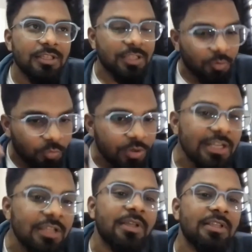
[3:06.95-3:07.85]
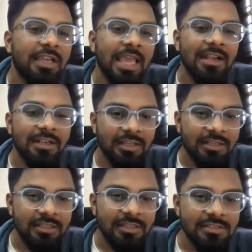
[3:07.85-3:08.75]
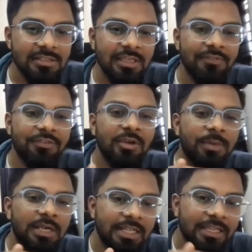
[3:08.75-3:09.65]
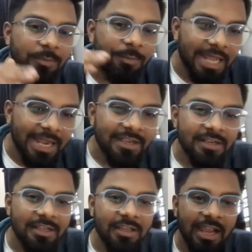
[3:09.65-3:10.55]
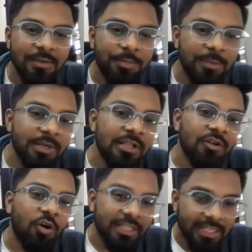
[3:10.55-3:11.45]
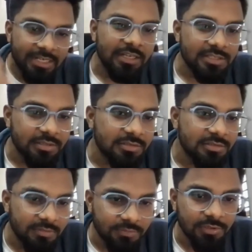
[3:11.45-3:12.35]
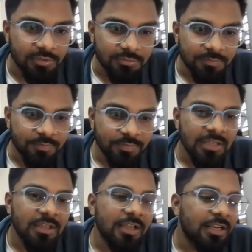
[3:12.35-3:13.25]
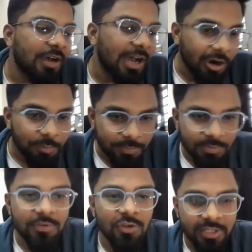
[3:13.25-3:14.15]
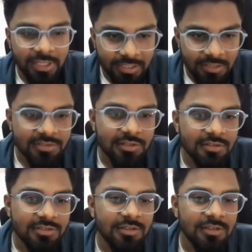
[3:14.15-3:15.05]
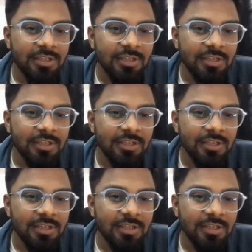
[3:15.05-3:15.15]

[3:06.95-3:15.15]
The only way the CAC decrease if you are building a brand and people are organically searching for you. Now, how people will organically search?